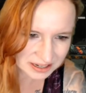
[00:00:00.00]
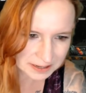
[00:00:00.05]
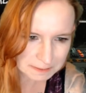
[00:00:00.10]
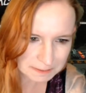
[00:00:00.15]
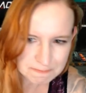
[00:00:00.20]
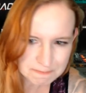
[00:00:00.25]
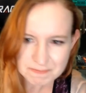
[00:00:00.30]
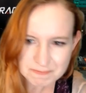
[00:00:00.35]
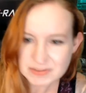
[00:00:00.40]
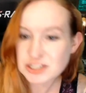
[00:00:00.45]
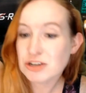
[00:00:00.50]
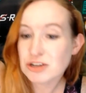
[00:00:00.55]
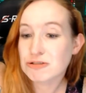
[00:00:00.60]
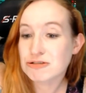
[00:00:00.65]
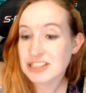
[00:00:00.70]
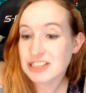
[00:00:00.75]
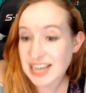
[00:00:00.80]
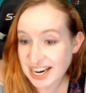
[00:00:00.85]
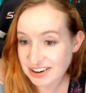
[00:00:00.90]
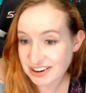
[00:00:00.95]
So
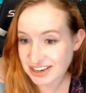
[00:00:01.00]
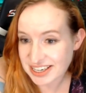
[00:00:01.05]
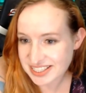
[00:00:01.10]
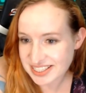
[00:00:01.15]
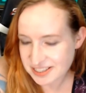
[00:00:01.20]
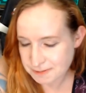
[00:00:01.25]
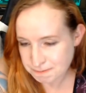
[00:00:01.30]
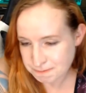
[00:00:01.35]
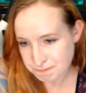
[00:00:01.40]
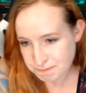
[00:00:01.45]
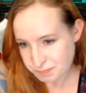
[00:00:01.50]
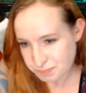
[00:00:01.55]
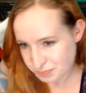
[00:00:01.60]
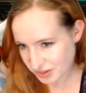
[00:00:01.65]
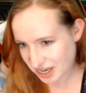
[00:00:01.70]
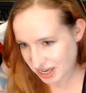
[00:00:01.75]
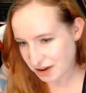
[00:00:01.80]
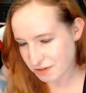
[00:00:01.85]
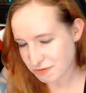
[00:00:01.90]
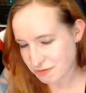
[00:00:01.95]
Cyrus, again,
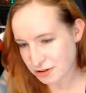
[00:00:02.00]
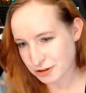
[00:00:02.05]
for those of